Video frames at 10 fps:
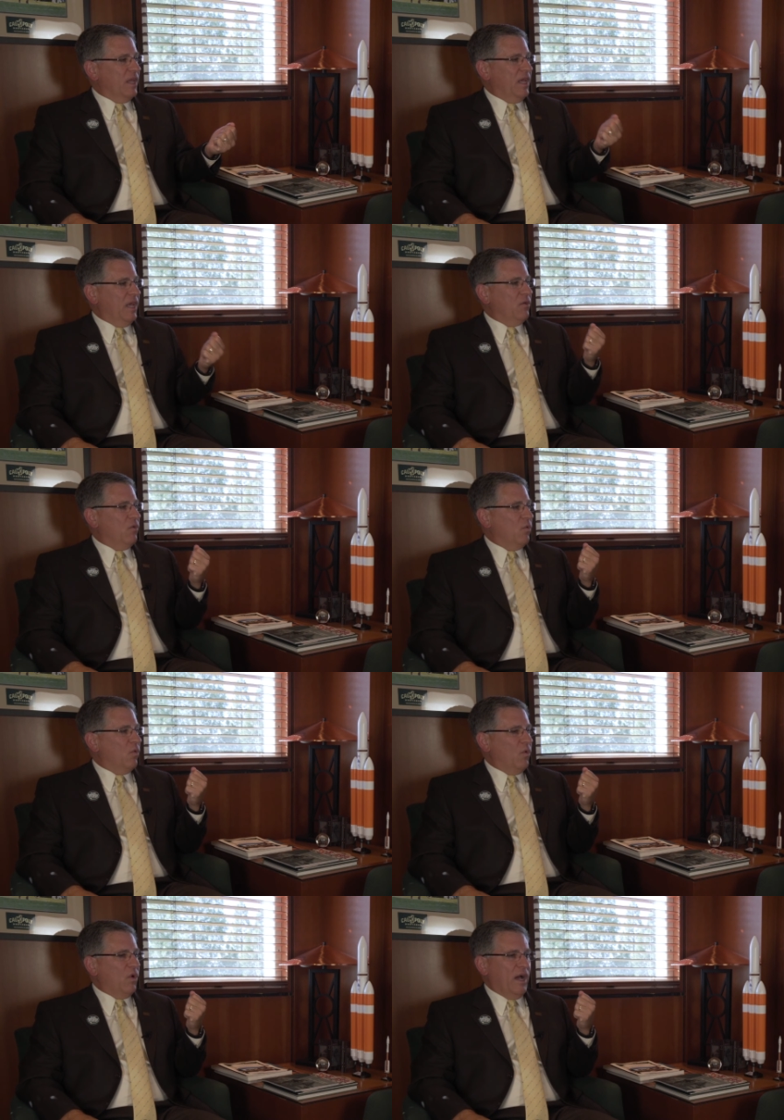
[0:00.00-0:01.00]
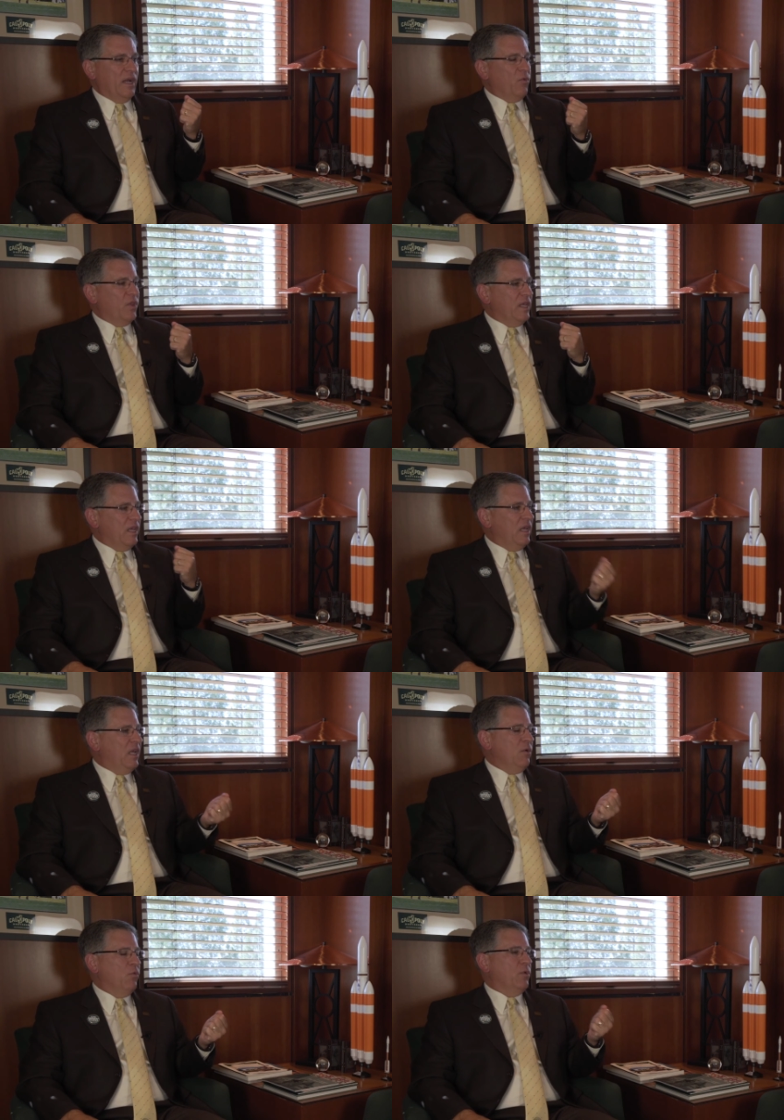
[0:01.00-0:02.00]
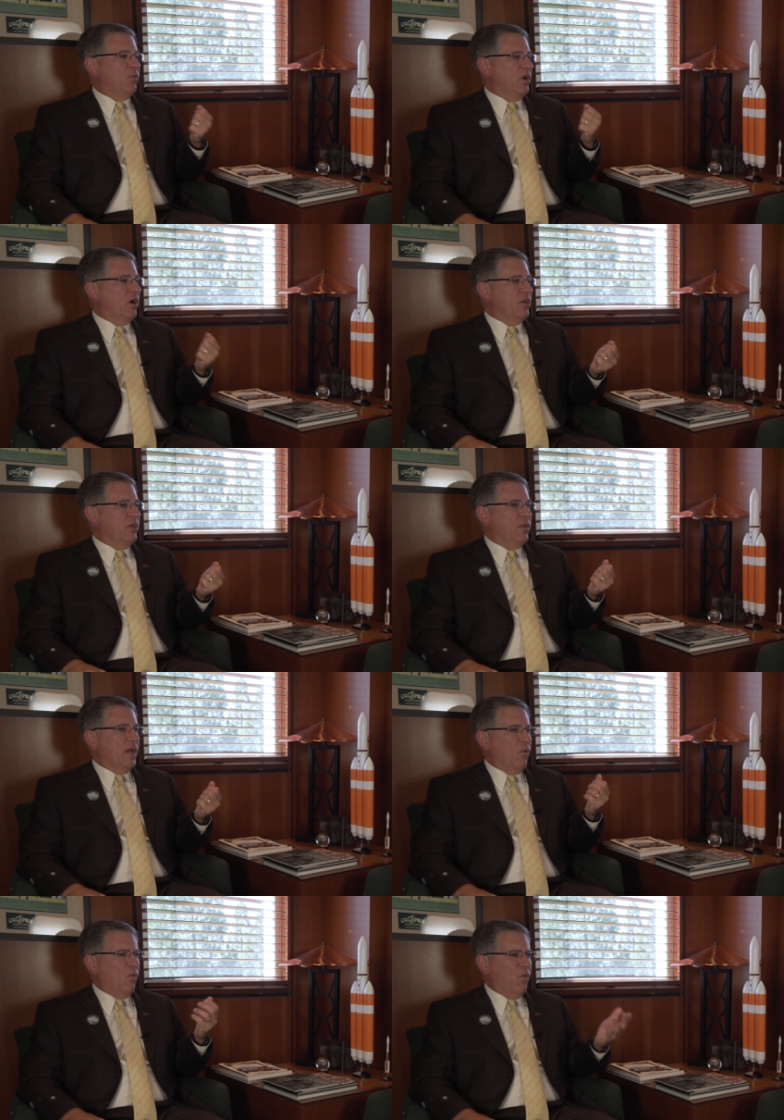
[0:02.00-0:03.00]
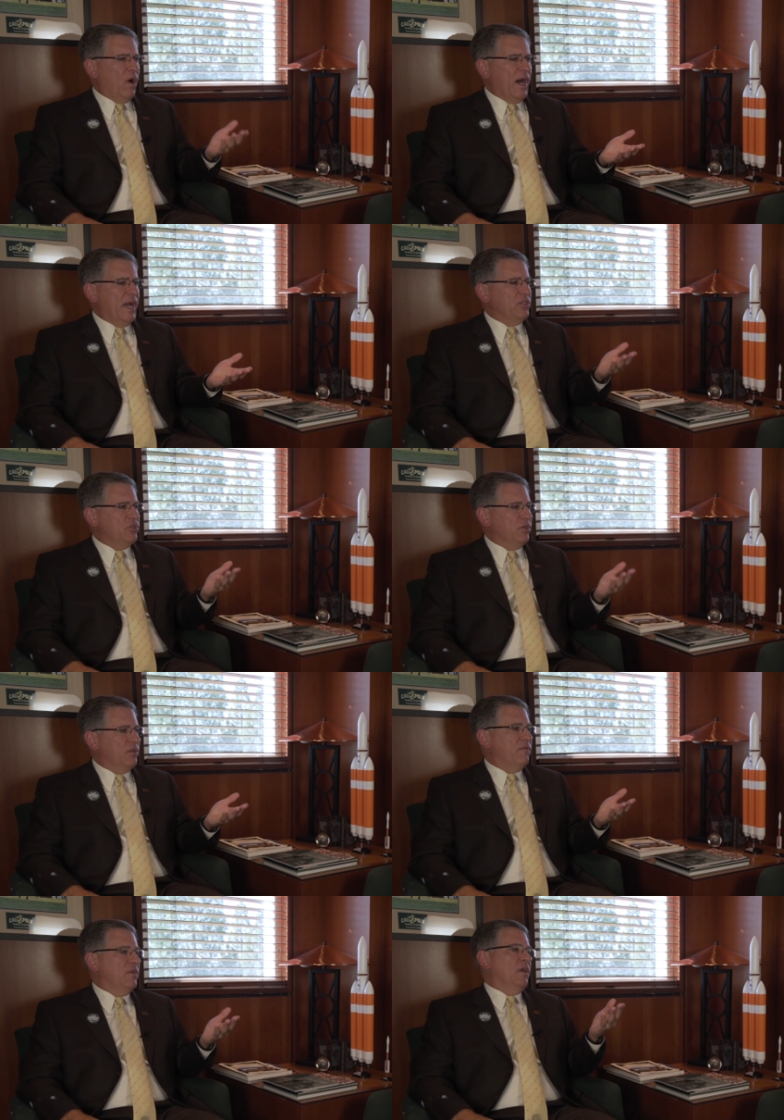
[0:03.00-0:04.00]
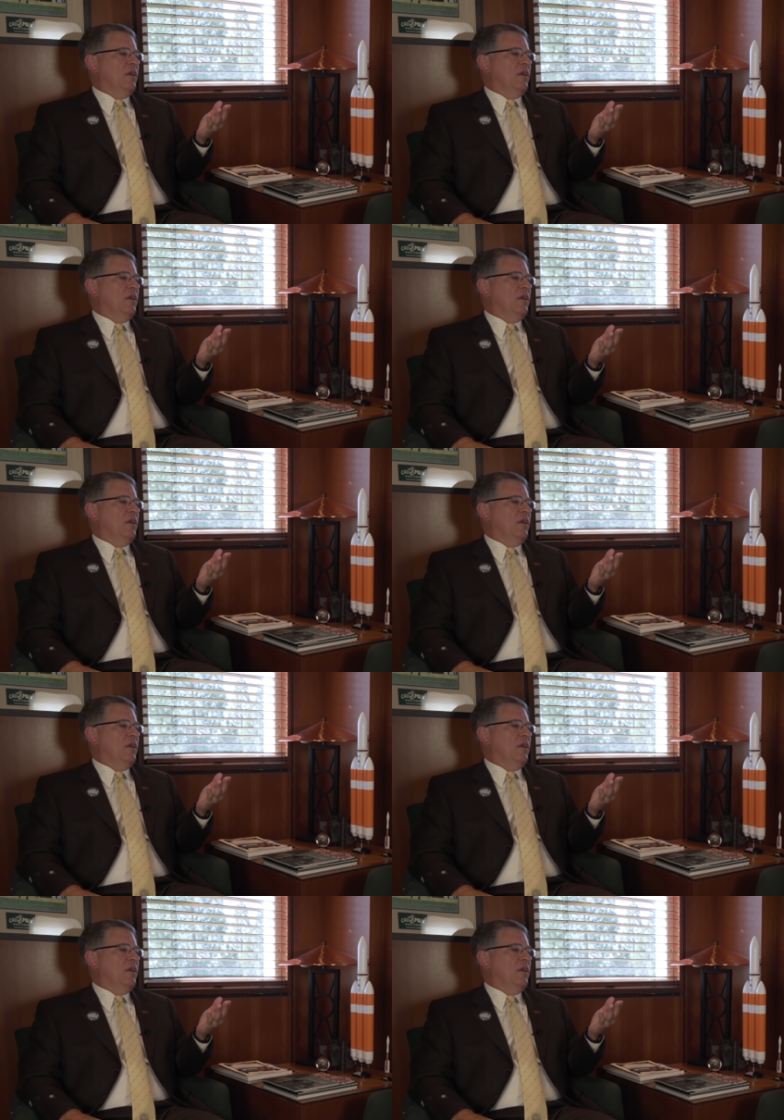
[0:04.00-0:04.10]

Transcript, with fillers: Mm-hmm. And I don't think anyone would argue that why should